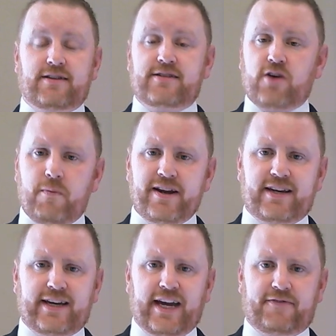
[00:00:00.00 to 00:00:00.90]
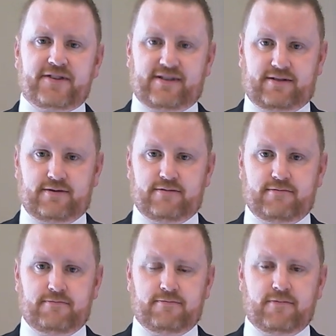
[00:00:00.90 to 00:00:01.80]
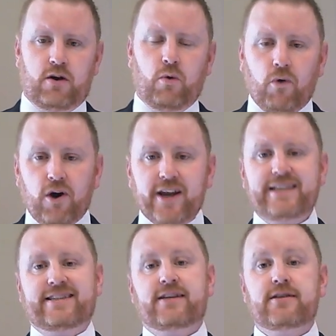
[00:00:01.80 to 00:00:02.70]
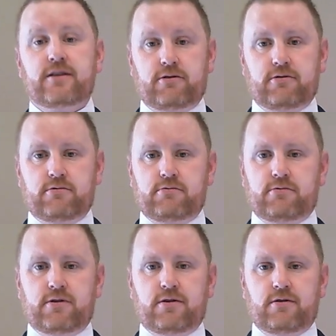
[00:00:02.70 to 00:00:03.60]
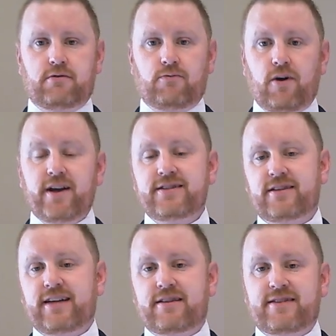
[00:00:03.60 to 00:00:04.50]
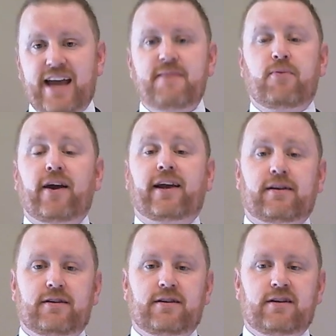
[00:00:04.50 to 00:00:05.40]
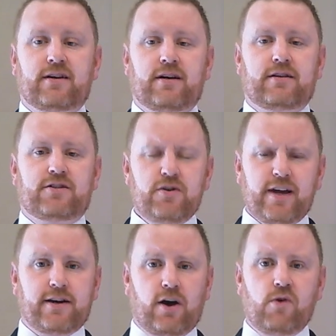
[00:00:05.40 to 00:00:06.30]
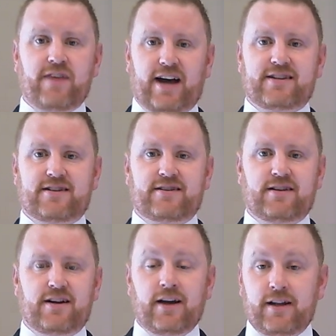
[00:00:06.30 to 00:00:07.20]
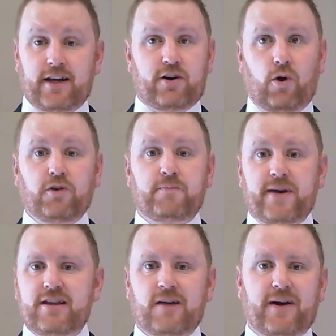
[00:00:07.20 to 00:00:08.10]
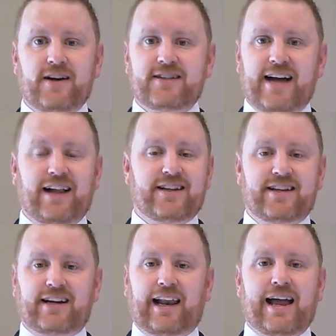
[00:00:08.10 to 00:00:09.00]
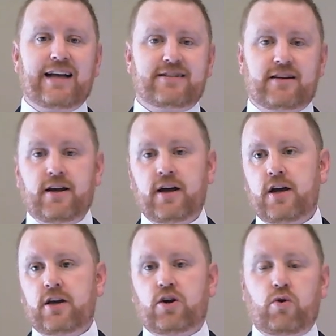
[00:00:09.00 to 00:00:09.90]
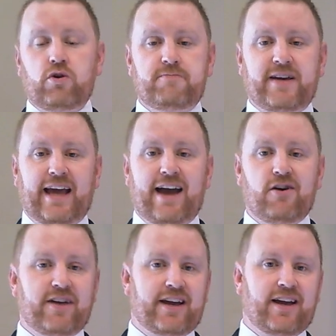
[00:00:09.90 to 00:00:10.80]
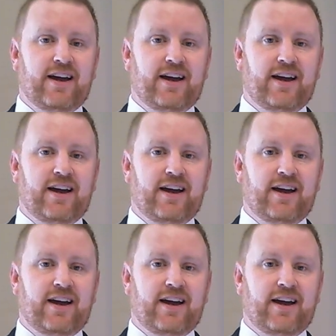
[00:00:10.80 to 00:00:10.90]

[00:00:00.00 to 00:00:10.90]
so many gifts. What is it? What is it that they bring? Do they know that? It could be their personality in class. It could be how they,